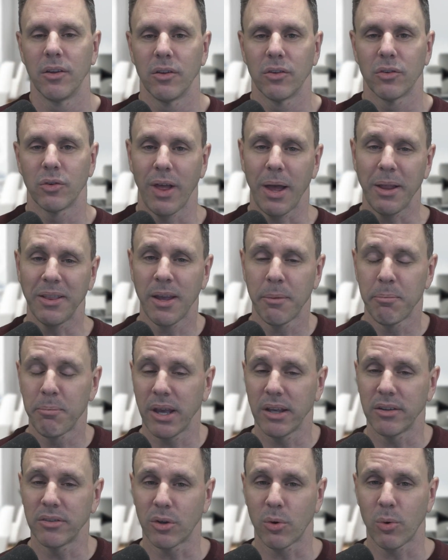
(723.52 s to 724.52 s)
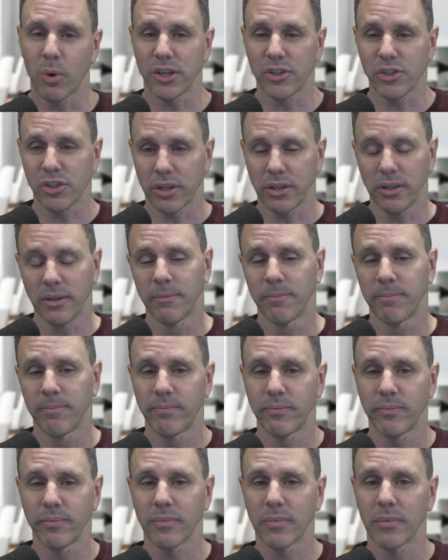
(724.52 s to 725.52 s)
So that then begs a question.
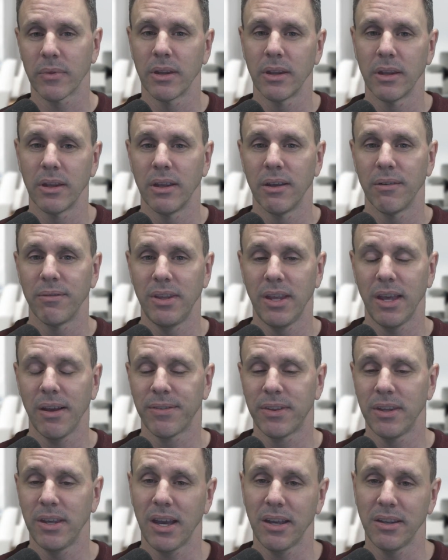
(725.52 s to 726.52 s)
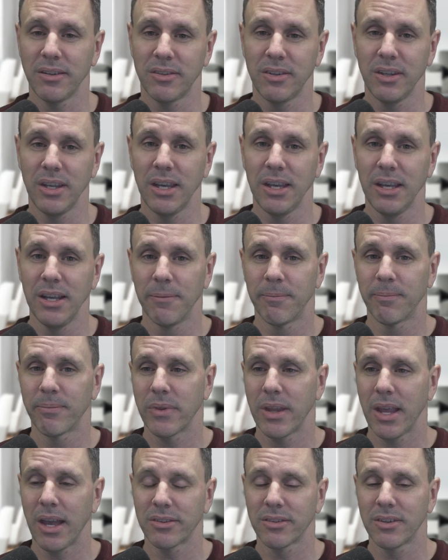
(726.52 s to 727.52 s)
The FDIC
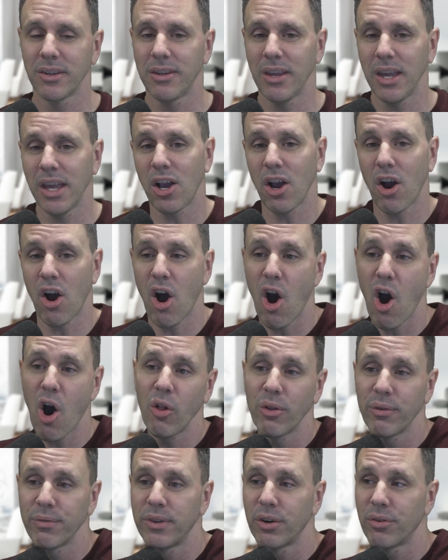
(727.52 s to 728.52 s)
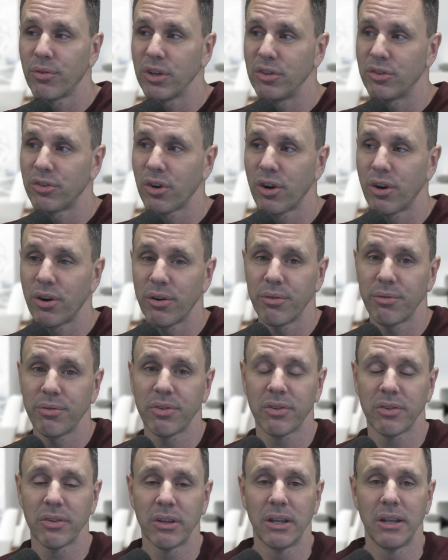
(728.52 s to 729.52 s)
has to take all of their
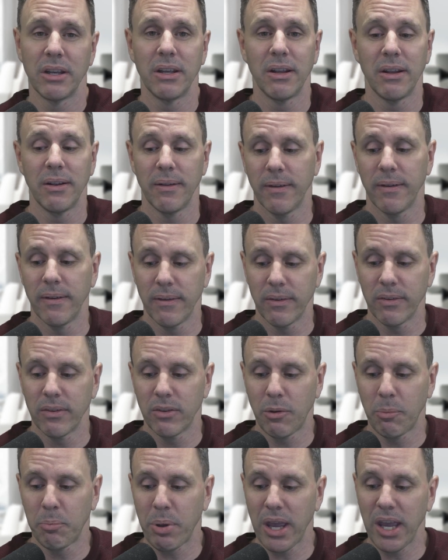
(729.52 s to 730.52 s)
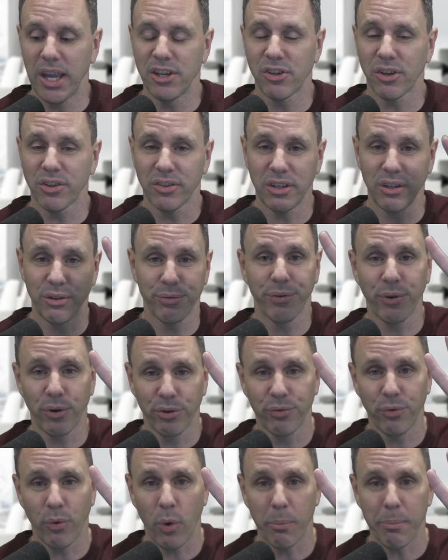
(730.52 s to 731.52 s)
reserves to pay just these
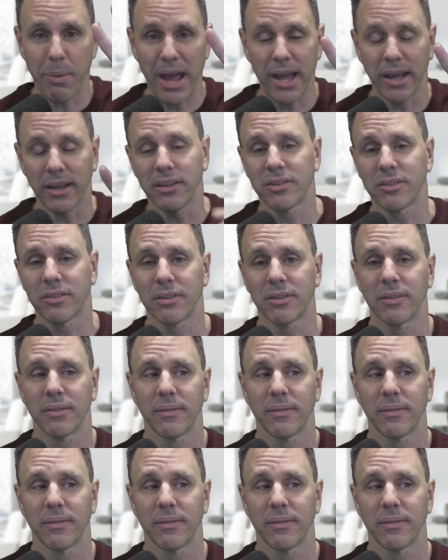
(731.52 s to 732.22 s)
first four banks.